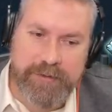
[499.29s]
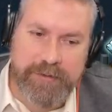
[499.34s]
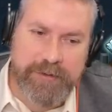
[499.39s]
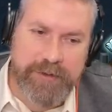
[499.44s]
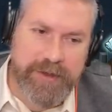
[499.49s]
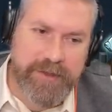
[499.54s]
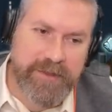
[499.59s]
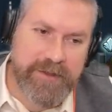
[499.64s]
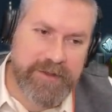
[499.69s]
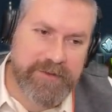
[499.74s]

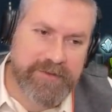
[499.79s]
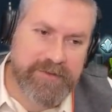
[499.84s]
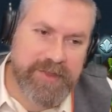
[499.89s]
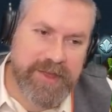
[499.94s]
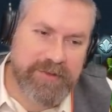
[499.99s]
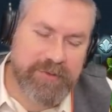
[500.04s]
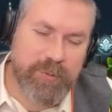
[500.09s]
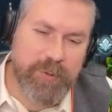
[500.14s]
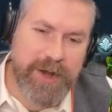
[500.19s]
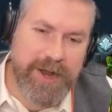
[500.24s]
Look at this.
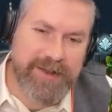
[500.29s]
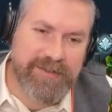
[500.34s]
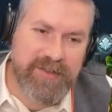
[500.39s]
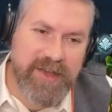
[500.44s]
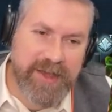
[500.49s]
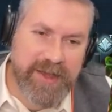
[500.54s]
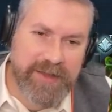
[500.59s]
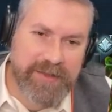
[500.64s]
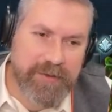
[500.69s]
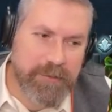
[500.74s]
That's what I
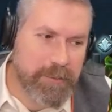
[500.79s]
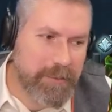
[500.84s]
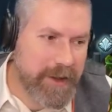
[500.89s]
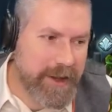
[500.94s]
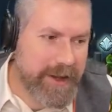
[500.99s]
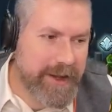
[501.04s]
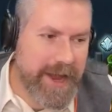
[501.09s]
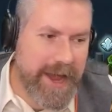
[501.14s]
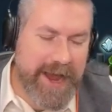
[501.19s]
take it to mean.